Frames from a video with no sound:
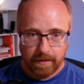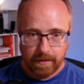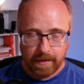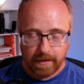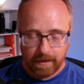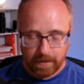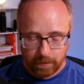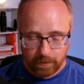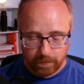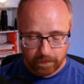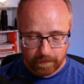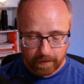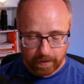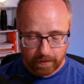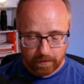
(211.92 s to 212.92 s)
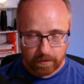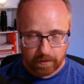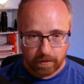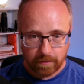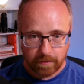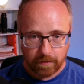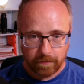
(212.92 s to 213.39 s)
add a new file
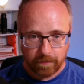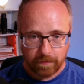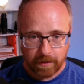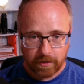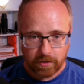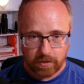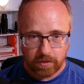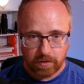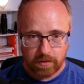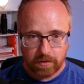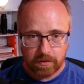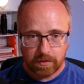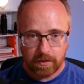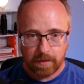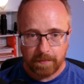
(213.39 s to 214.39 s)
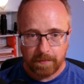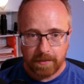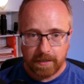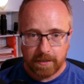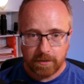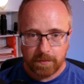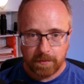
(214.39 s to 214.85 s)
called
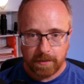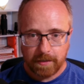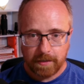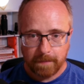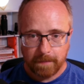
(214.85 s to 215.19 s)
functions.php,